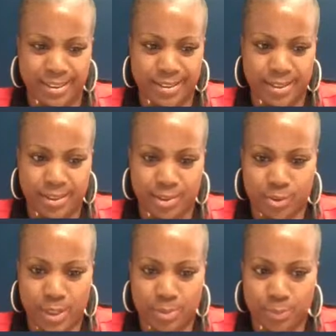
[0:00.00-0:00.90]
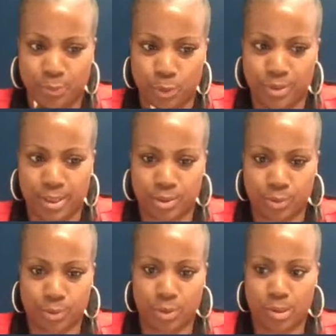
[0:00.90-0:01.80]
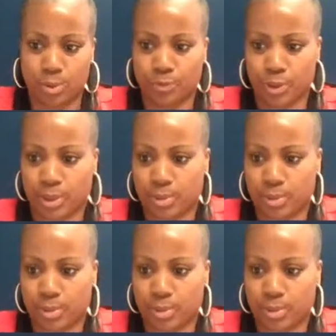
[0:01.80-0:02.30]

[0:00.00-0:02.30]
90 days, right, before you got to do it all over